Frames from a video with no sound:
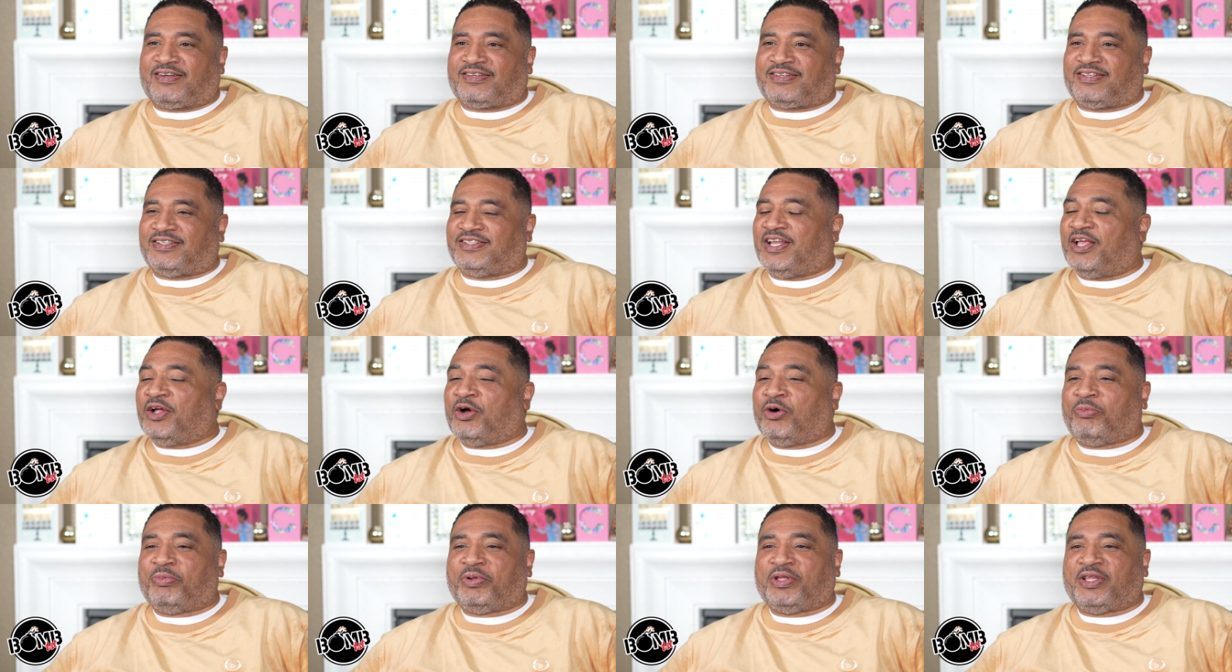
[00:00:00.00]
And they
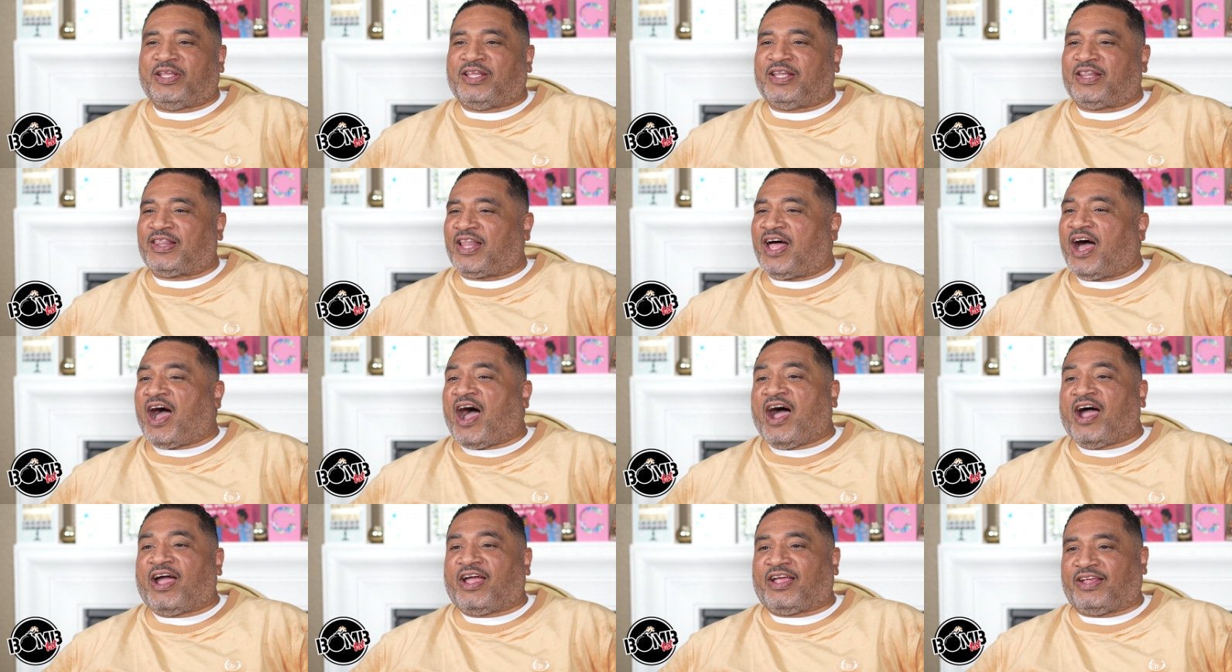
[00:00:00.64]
gonna be in
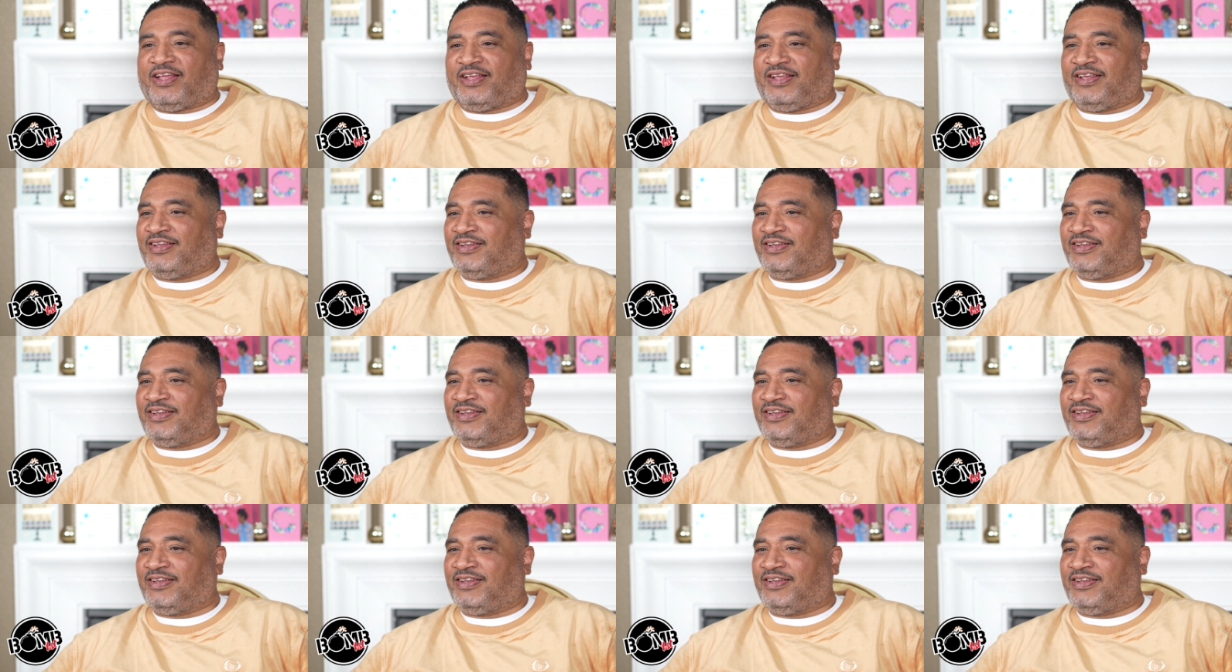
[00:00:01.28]
line.